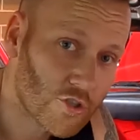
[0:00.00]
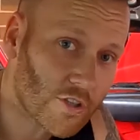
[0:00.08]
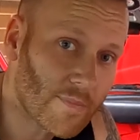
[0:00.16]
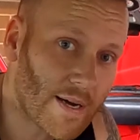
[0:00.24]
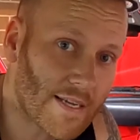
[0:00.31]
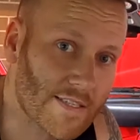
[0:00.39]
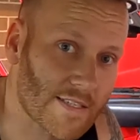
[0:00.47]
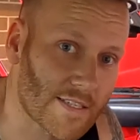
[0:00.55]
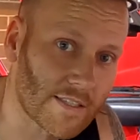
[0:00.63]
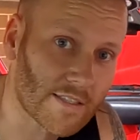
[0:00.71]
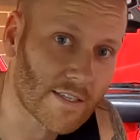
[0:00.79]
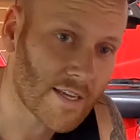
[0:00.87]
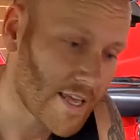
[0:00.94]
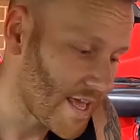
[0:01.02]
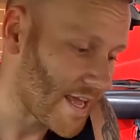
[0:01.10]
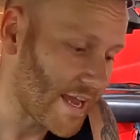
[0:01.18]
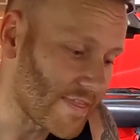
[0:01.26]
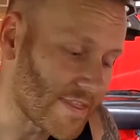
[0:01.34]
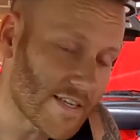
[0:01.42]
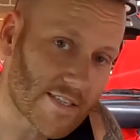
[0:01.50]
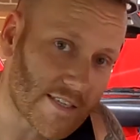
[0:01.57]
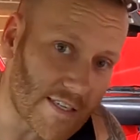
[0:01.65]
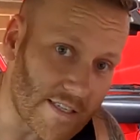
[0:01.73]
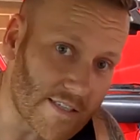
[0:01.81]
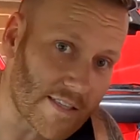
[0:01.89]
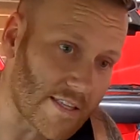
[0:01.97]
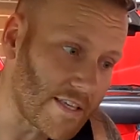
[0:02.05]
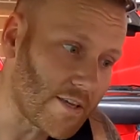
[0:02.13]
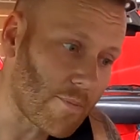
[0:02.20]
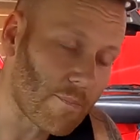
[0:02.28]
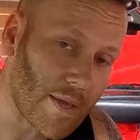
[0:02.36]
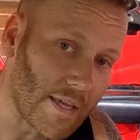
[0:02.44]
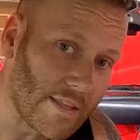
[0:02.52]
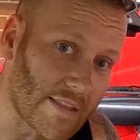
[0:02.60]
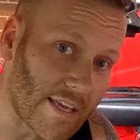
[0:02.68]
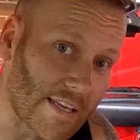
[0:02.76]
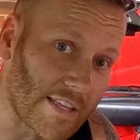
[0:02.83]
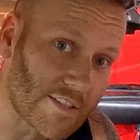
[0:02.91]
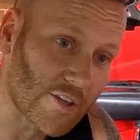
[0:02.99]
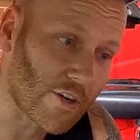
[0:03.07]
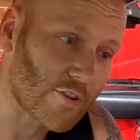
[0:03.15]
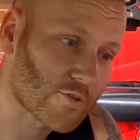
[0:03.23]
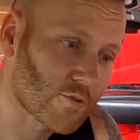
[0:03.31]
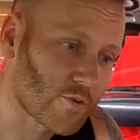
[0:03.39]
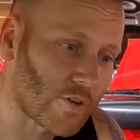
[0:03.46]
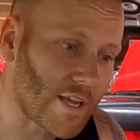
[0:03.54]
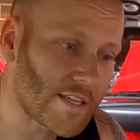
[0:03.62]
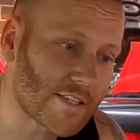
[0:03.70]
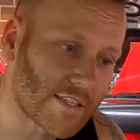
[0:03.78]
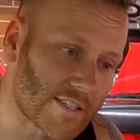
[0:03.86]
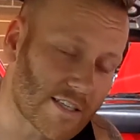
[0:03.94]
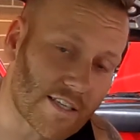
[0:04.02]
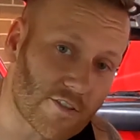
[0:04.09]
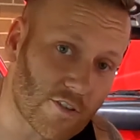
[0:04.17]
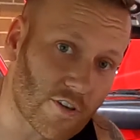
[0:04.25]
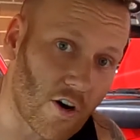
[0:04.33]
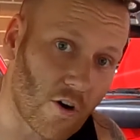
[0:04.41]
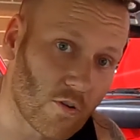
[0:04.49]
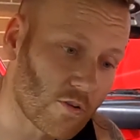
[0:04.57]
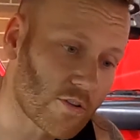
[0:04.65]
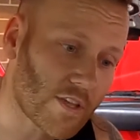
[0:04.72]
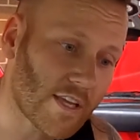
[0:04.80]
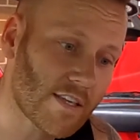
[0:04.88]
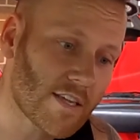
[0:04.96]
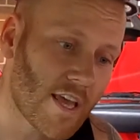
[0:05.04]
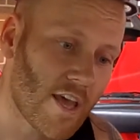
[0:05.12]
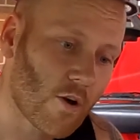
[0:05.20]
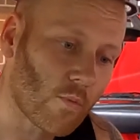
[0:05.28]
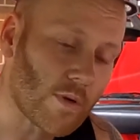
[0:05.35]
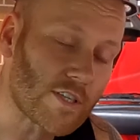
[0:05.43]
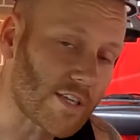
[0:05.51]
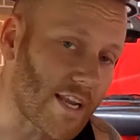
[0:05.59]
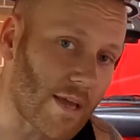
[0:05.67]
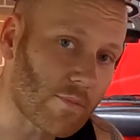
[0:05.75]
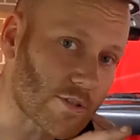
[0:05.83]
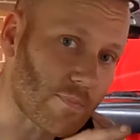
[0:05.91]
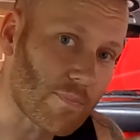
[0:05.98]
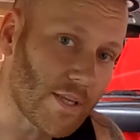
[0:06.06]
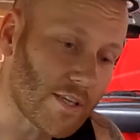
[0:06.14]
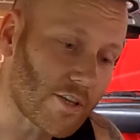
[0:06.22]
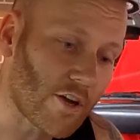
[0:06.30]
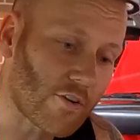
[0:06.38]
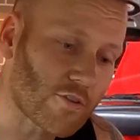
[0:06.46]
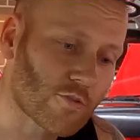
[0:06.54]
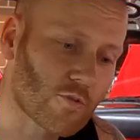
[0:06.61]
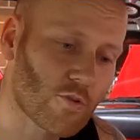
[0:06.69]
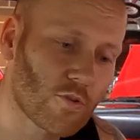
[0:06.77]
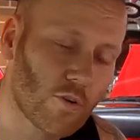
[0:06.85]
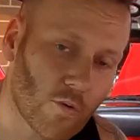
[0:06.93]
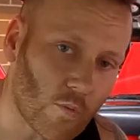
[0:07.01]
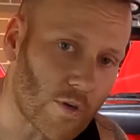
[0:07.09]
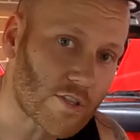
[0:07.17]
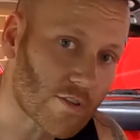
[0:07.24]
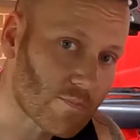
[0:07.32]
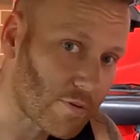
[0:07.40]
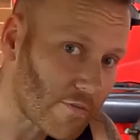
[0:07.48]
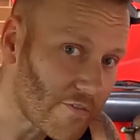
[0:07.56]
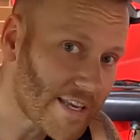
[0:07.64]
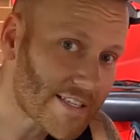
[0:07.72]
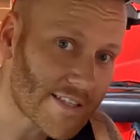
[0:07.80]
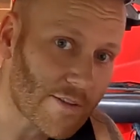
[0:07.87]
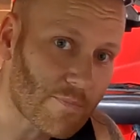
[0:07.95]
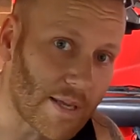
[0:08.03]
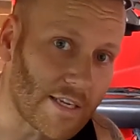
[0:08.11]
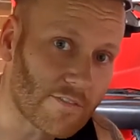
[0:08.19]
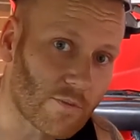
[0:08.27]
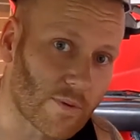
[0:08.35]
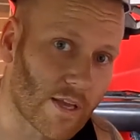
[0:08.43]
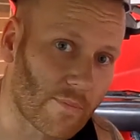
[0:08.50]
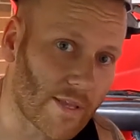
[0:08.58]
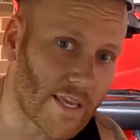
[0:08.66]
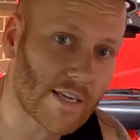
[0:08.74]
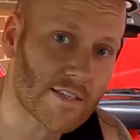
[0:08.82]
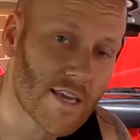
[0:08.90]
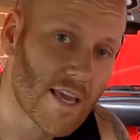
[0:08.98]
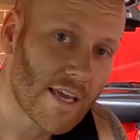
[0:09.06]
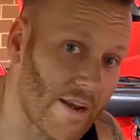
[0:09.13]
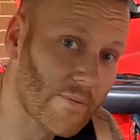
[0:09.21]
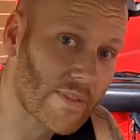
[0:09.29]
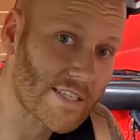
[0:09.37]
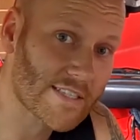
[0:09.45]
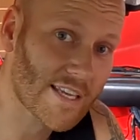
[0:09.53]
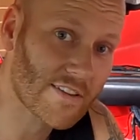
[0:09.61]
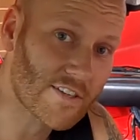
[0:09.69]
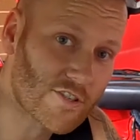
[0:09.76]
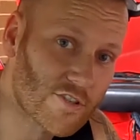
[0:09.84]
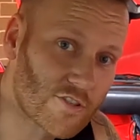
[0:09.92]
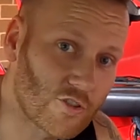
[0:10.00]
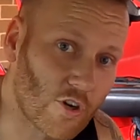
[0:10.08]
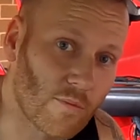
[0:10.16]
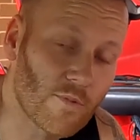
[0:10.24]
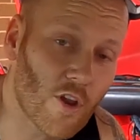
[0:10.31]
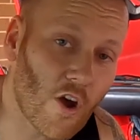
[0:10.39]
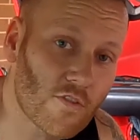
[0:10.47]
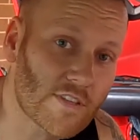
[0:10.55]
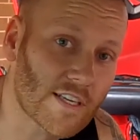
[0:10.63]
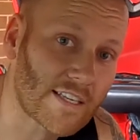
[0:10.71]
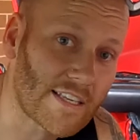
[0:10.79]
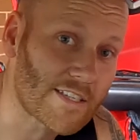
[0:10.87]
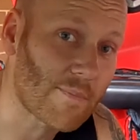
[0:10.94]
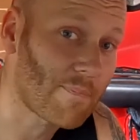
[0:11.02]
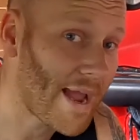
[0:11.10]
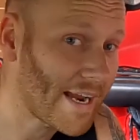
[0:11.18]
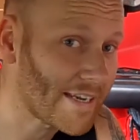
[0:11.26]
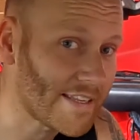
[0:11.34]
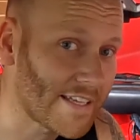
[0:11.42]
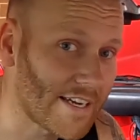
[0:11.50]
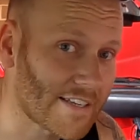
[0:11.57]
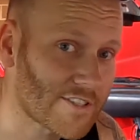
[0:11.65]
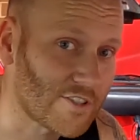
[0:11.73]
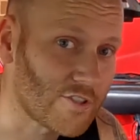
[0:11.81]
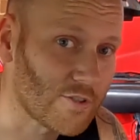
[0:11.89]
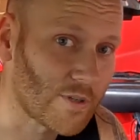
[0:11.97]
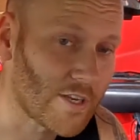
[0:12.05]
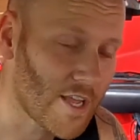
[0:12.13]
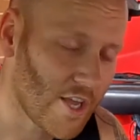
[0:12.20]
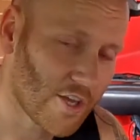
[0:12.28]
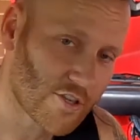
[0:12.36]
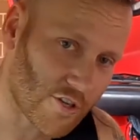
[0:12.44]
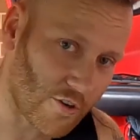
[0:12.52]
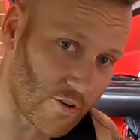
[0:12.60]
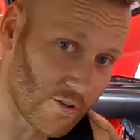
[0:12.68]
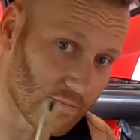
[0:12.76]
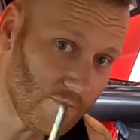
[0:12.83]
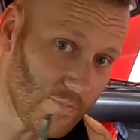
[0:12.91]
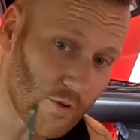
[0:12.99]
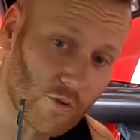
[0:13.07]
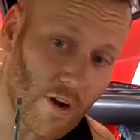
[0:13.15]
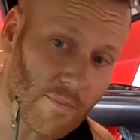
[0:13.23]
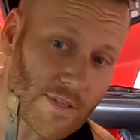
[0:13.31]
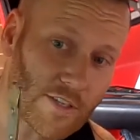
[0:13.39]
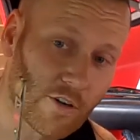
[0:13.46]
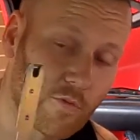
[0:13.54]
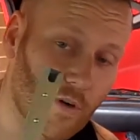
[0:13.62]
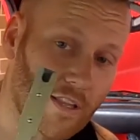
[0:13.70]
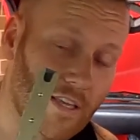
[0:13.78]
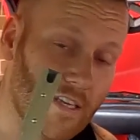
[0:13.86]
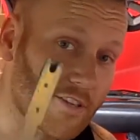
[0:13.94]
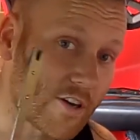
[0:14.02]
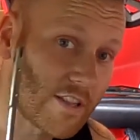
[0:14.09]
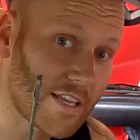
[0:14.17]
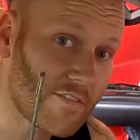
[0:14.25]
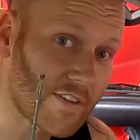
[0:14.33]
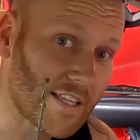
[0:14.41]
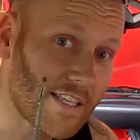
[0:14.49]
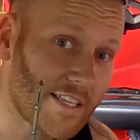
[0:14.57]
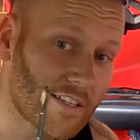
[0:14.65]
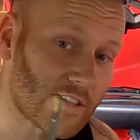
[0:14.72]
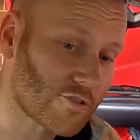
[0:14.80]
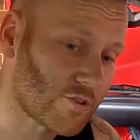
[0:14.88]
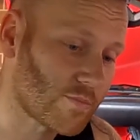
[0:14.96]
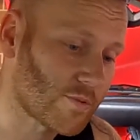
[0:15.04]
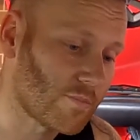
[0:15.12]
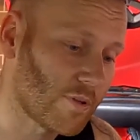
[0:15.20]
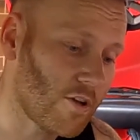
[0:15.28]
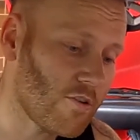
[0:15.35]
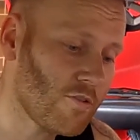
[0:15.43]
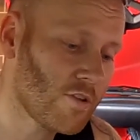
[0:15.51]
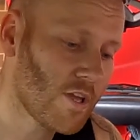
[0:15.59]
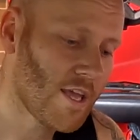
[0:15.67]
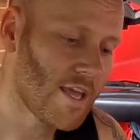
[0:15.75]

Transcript: to the master cylinder, and this is the pin that needs to go through. As you can see, it's got a hole on the end which enables a pin to go through, which prevents the pin from coming out. Anyone that's done this job knows that it is a pain in the ass to do it. So grab yourself one of these. I'll leave the link in the description below,